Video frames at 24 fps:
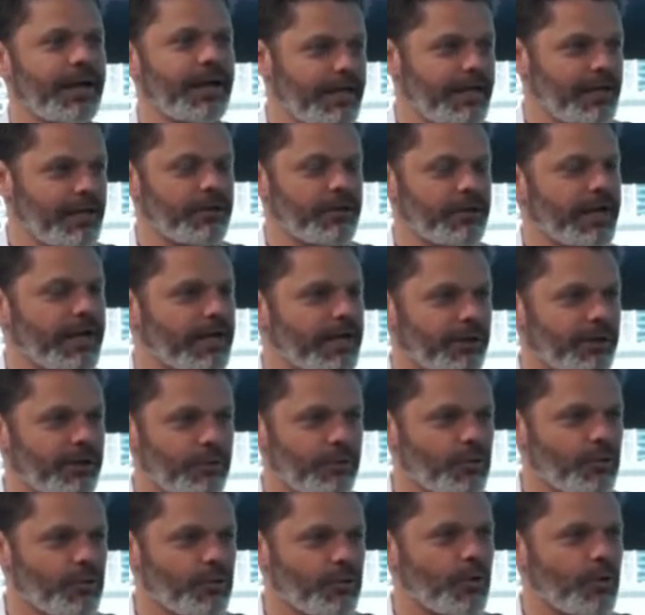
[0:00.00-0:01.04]
either I can
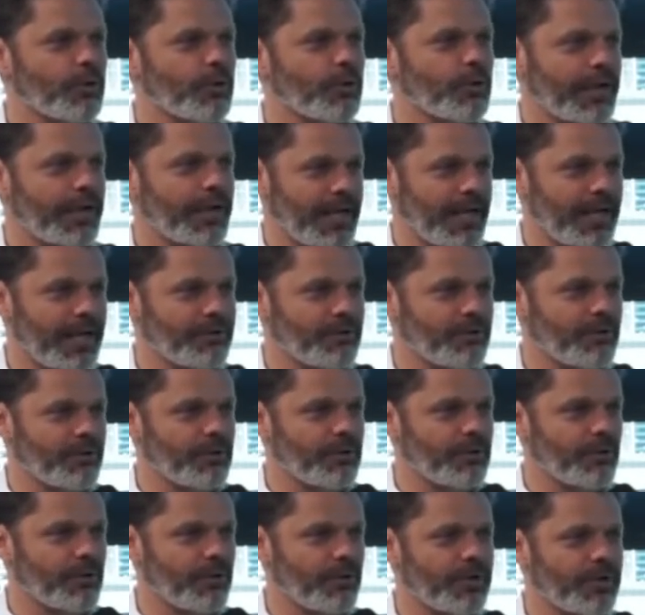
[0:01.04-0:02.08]
grow corn or I can't
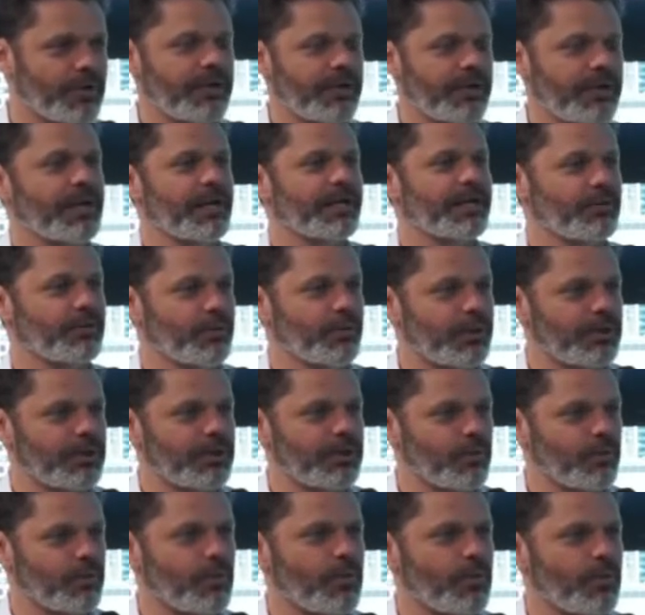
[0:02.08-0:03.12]
grow corn. Either I can win
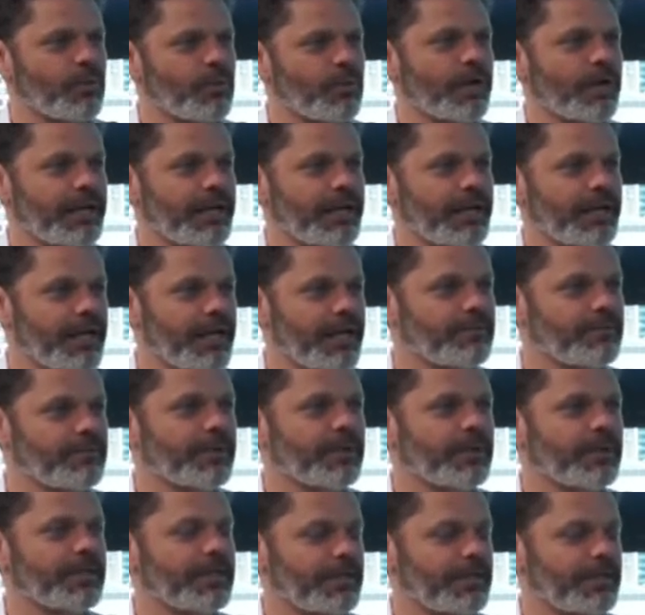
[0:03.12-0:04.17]
at a war or I can't,
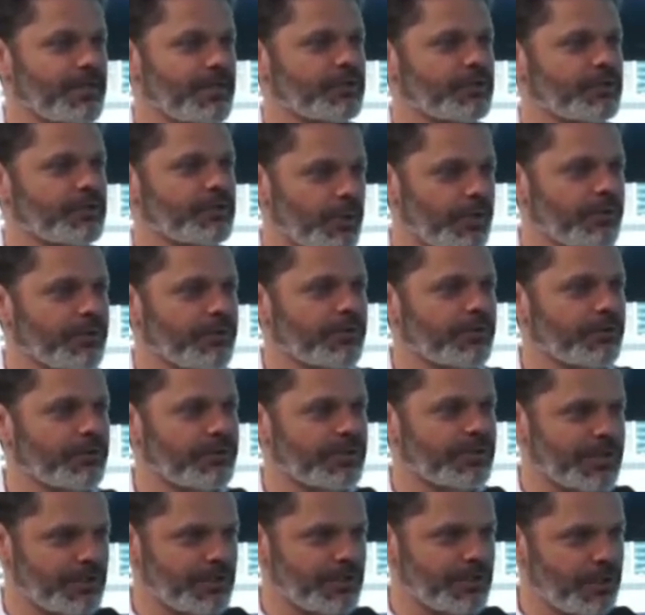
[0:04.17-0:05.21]
but there's a real
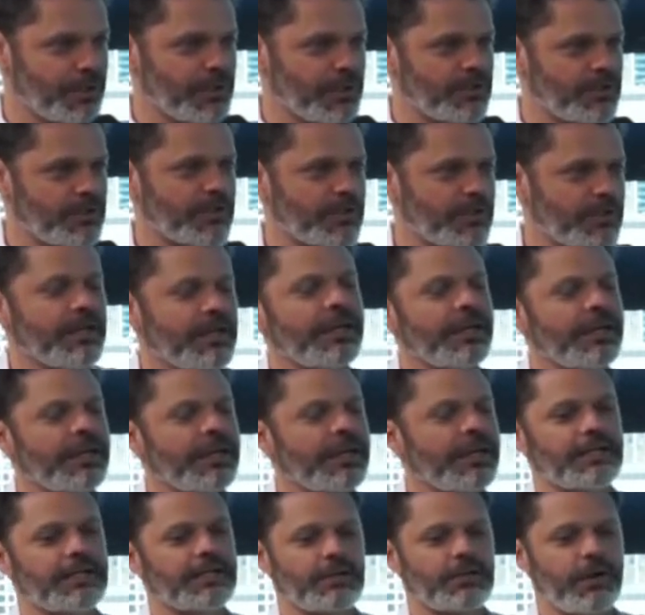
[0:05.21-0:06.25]
situation.
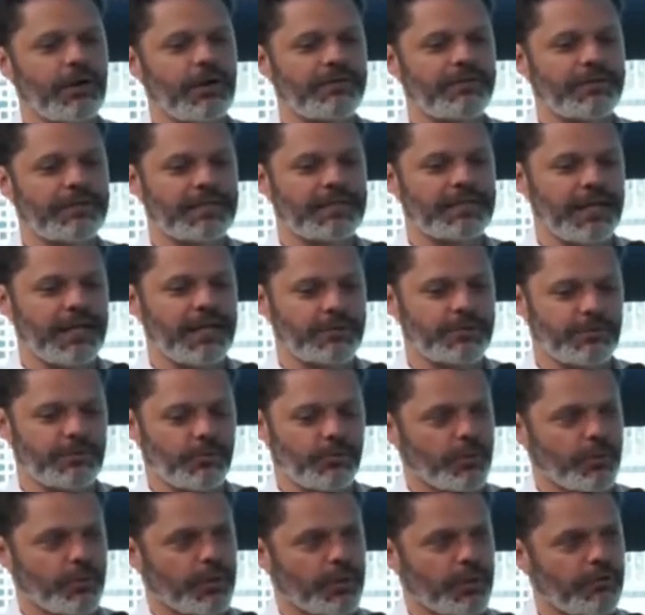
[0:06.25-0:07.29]
And so oftentimes
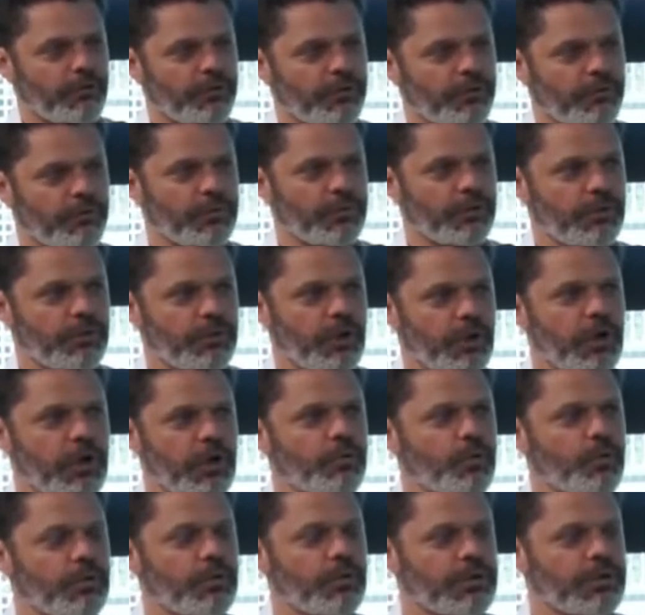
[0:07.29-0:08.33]
when we go from
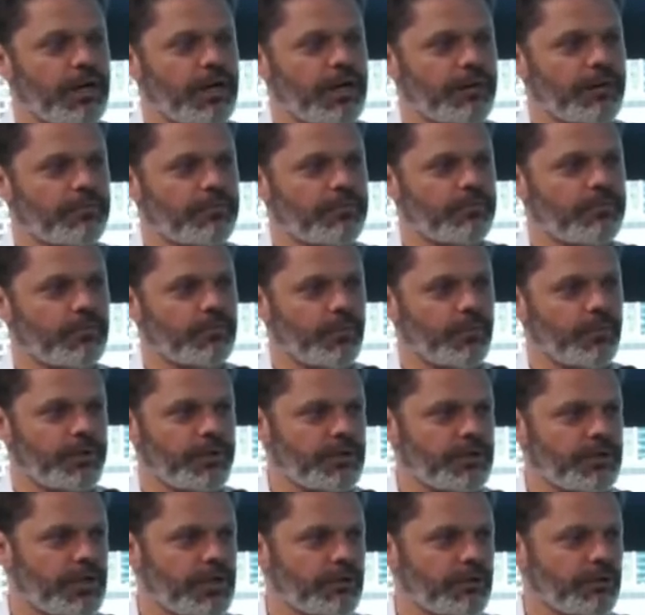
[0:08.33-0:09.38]
non-wartime, where
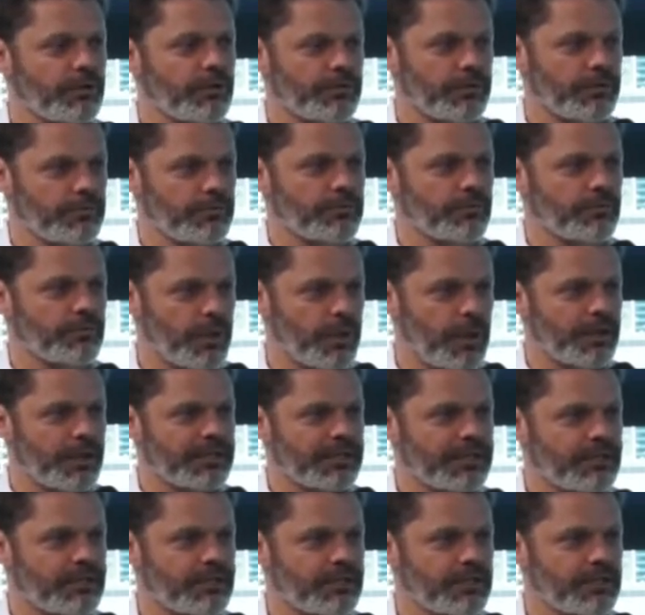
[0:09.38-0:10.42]
the generals are
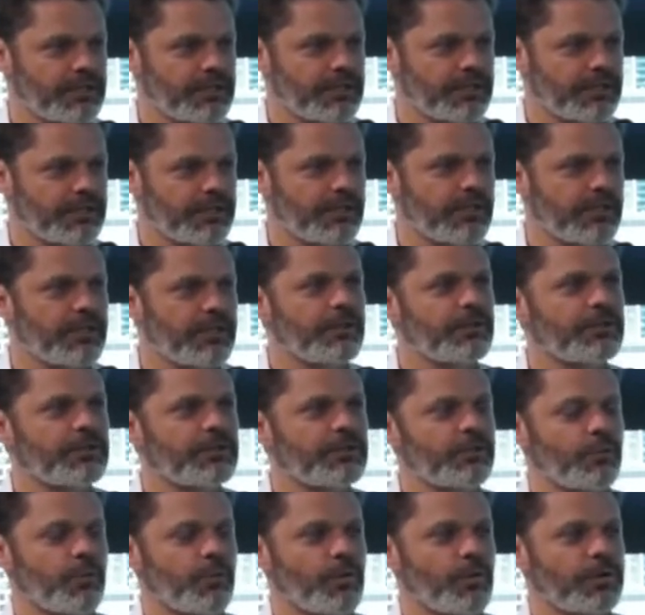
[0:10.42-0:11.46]
politicians,
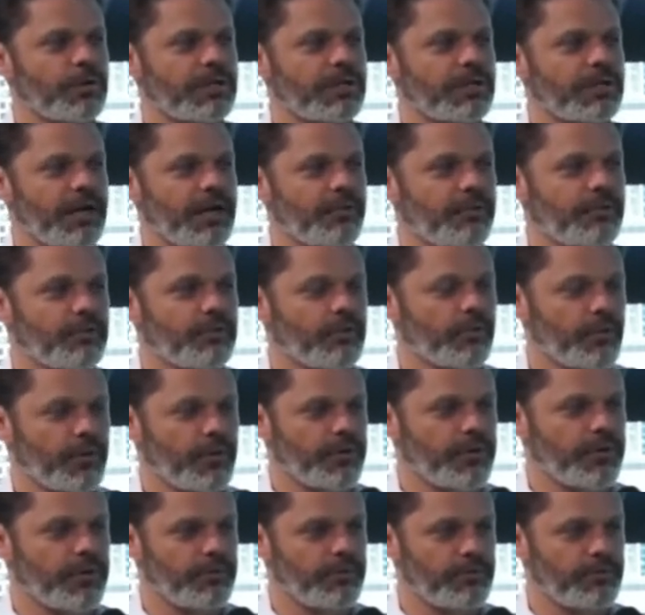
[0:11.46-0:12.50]
to wartime,
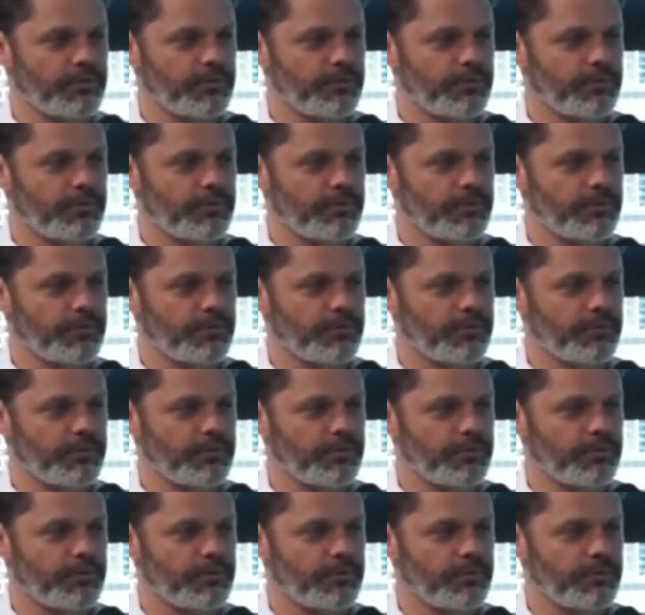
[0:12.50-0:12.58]
where the